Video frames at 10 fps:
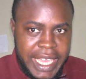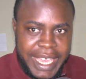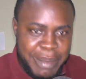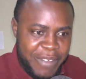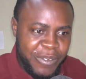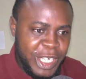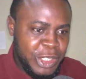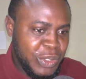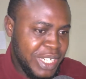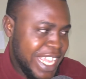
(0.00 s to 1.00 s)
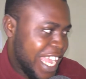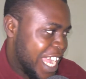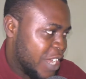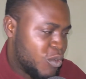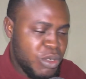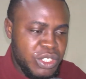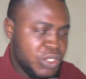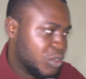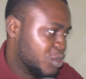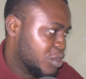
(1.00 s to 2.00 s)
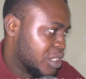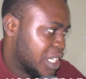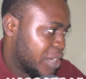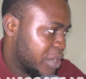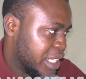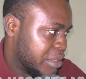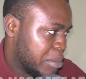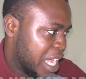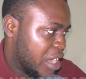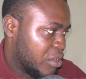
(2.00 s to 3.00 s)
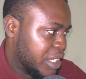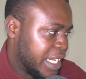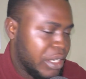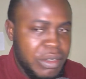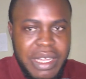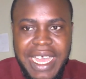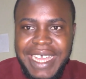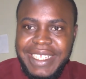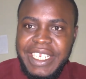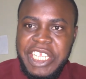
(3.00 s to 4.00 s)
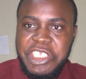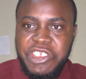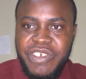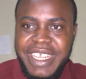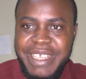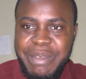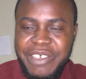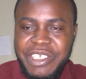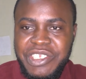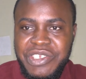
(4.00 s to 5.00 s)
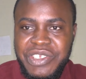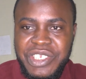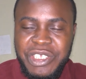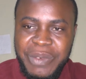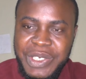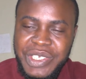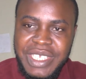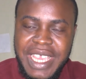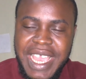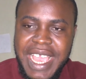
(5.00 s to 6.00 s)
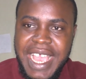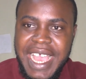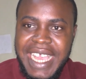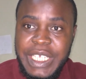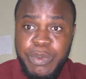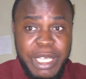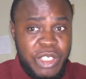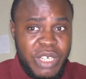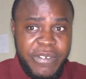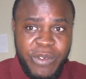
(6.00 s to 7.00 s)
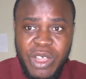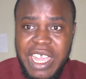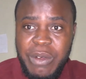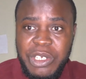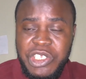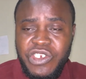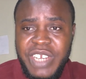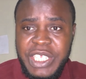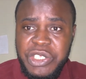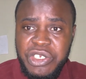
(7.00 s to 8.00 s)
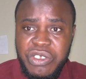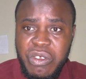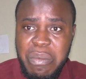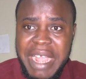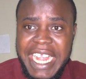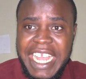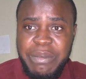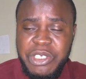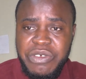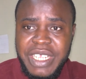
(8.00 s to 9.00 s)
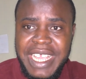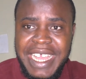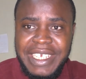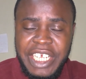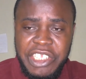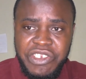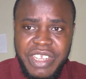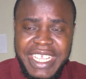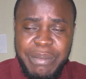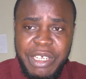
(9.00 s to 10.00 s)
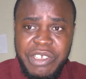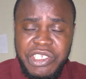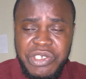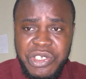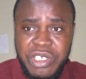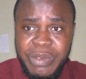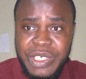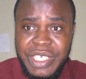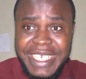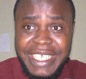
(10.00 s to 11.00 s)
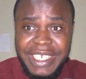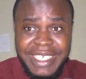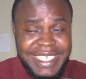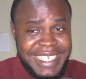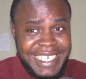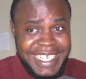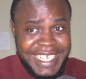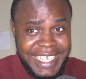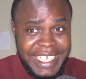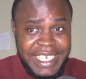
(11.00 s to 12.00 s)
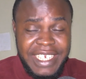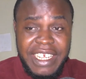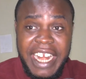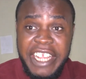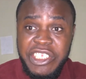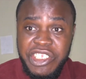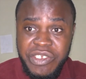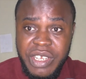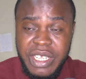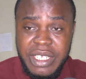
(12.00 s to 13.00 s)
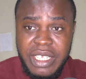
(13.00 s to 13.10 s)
In my video today, I want to narrate my ordeal at Nigerian Immigration Service. I spent 24 hours trying to do my capturing at Nigerian Immigration Service here in Nigeria.